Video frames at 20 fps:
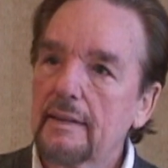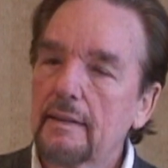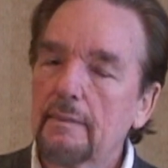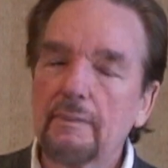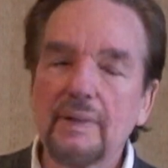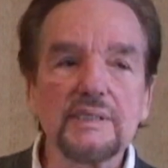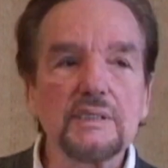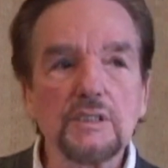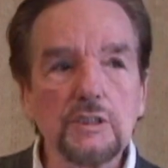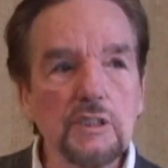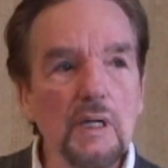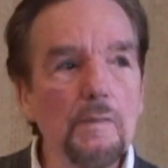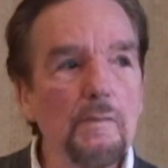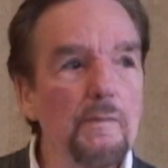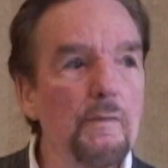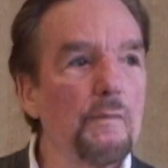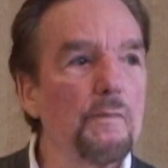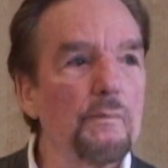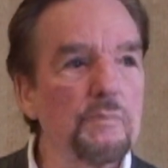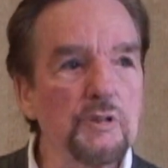But
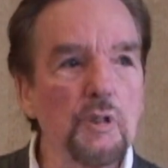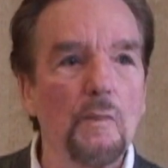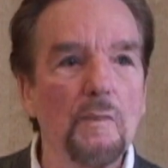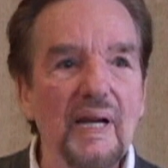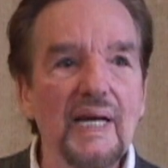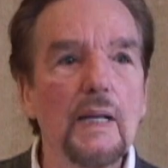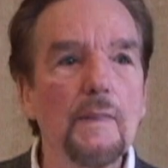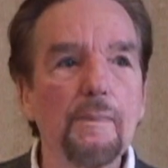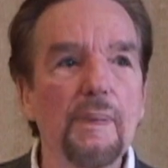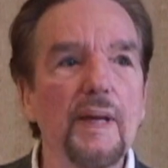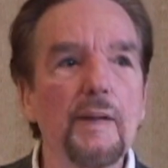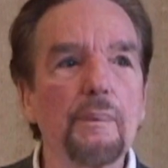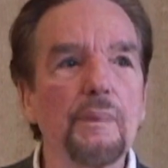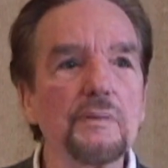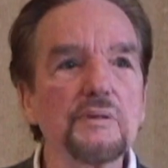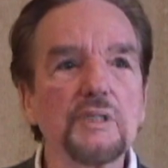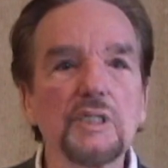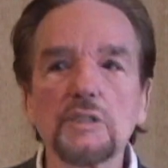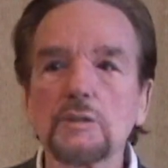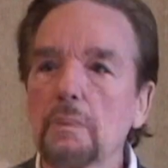so many
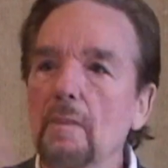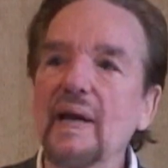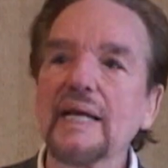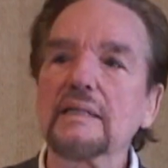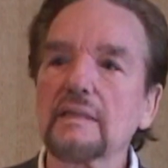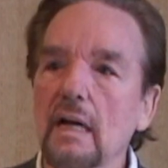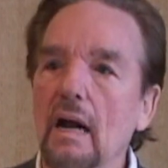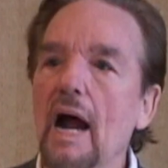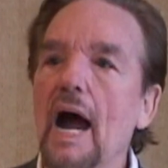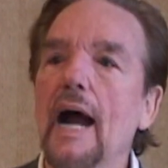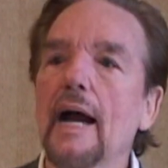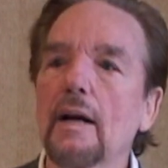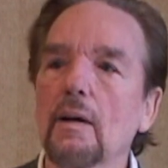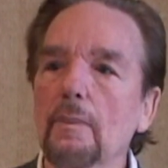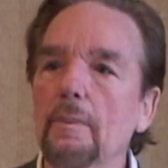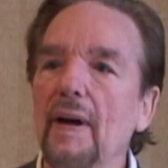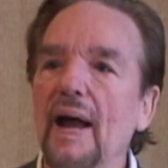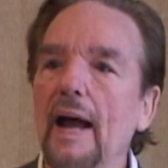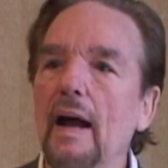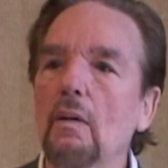people just make their higher
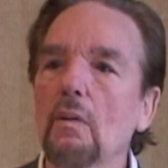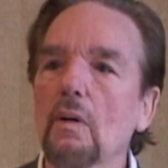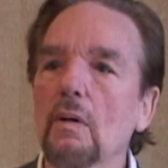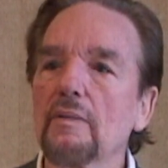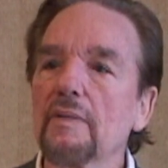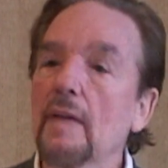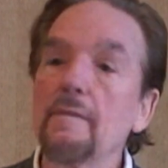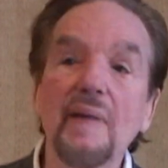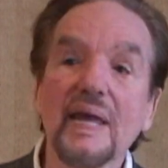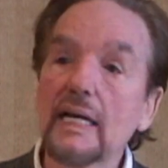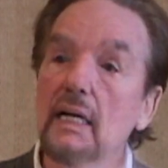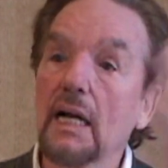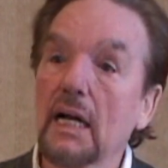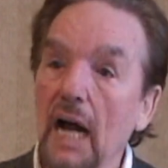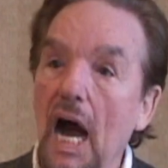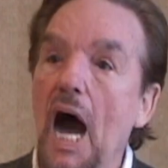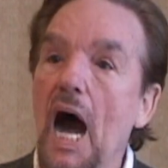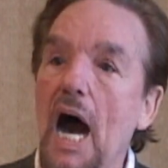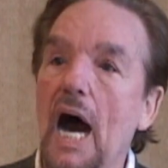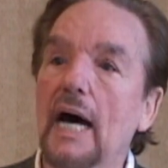power, they make
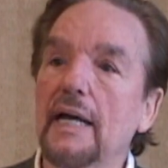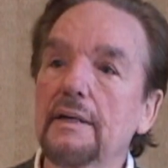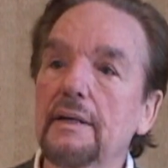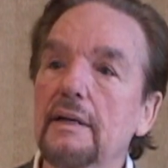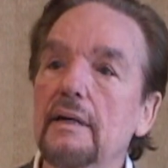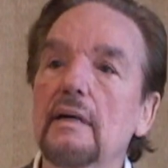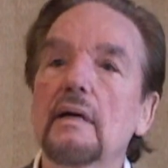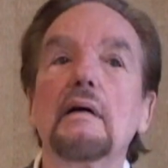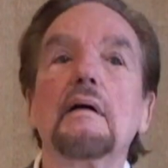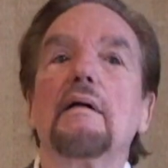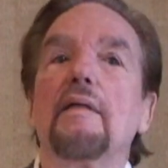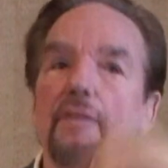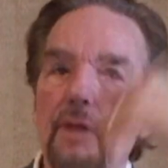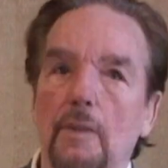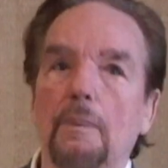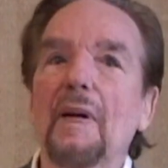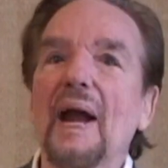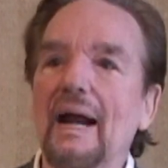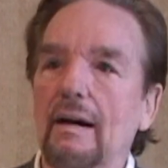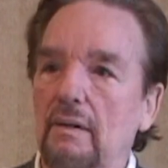God
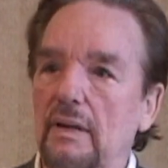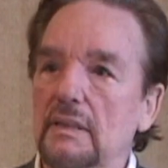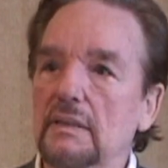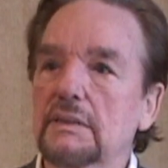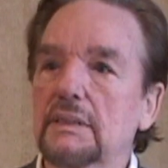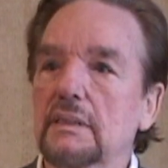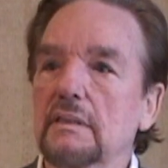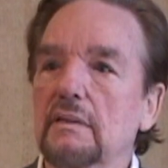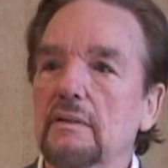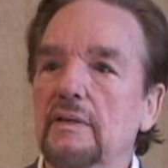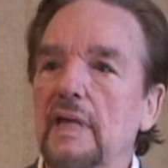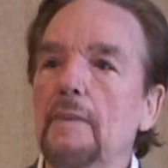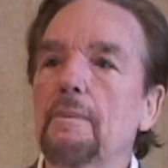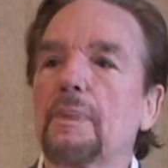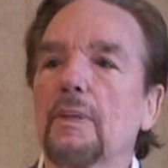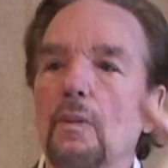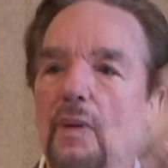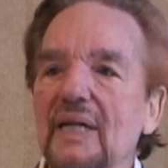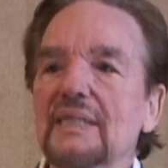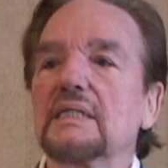their parents. They
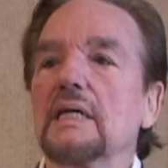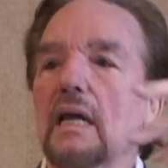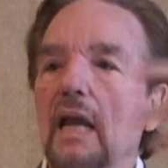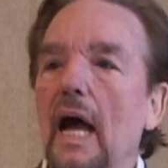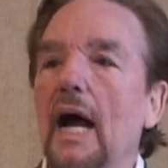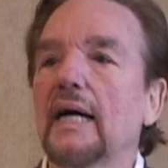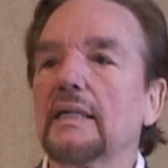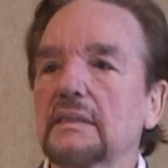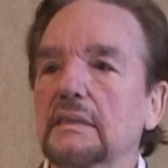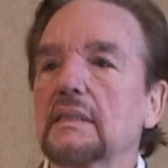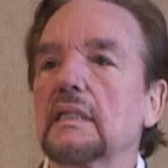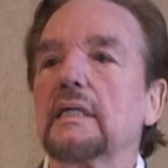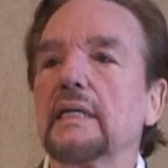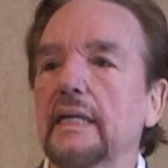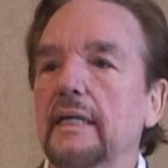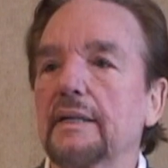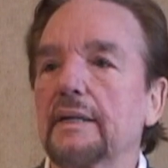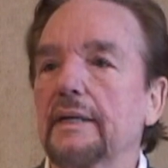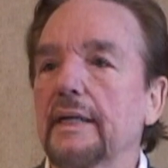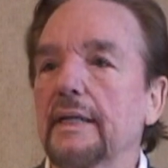parentalize the
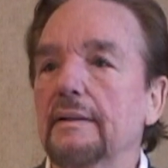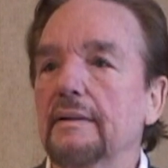deity.